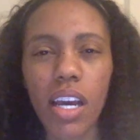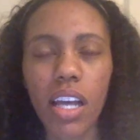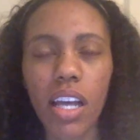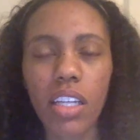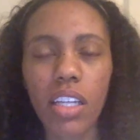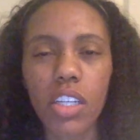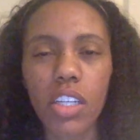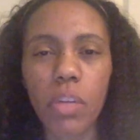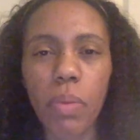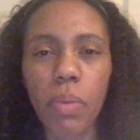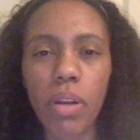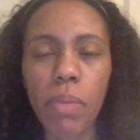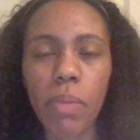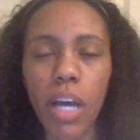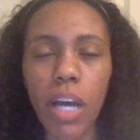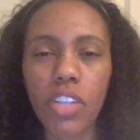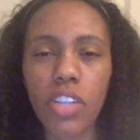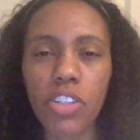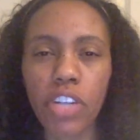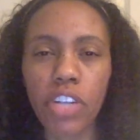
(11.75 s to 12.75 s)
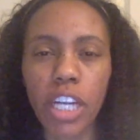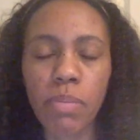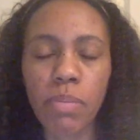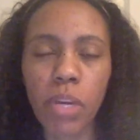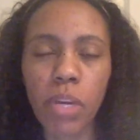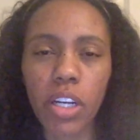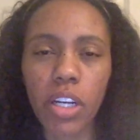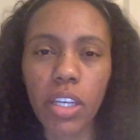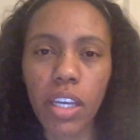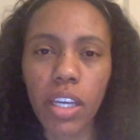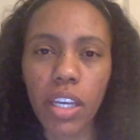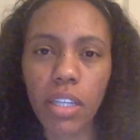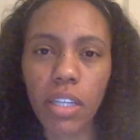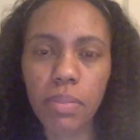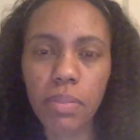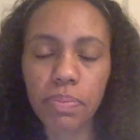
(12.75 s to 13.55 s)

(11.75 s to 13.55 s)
a little bit about trademarking.